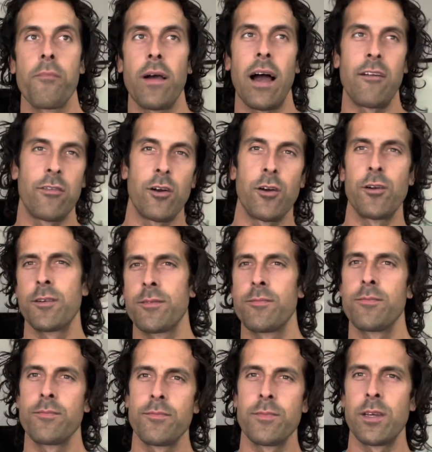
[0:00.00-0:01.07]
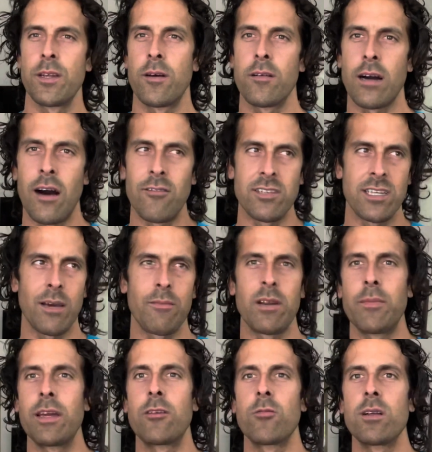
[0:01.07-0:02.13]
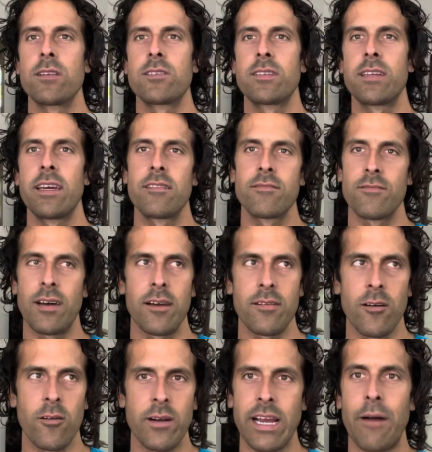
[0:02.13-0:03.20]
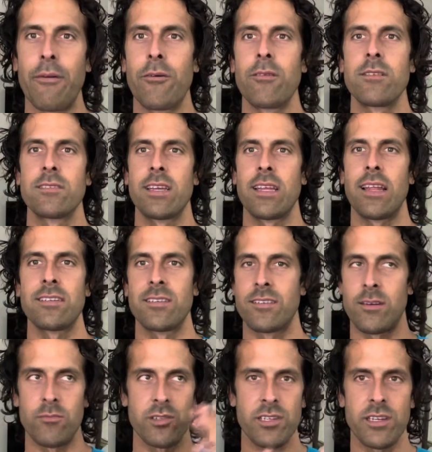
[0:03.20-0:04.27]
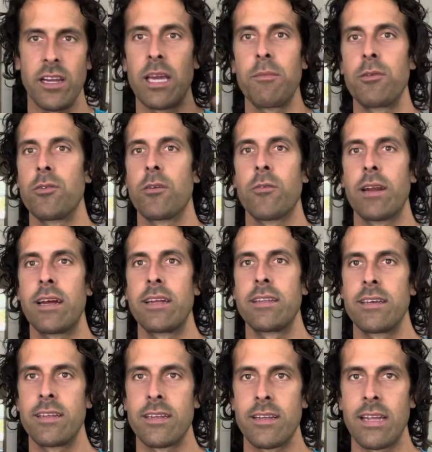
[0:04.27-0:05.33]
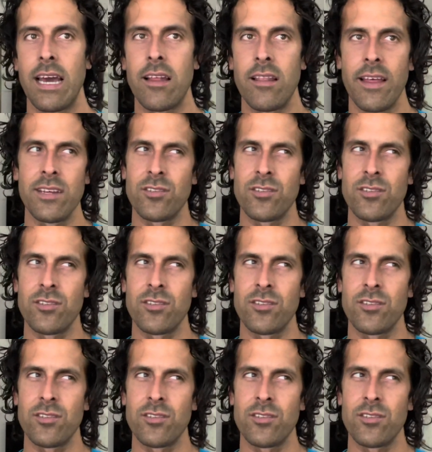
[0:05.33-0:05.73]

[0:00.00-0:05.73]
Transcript: I've heard, you know, obviously I'm going to be in real estate. I already got my real estate license. I'm just going to keep doing what I did in LA.